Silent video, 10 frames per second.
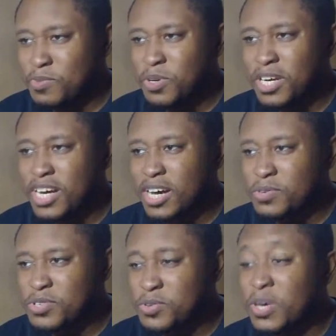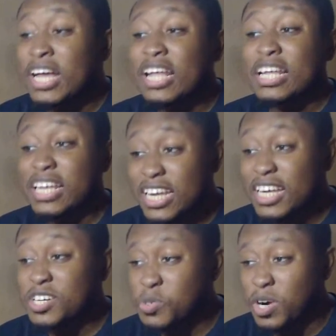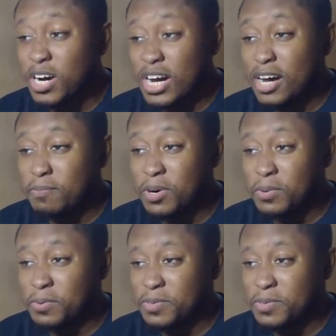Good counters too, leading into a combo.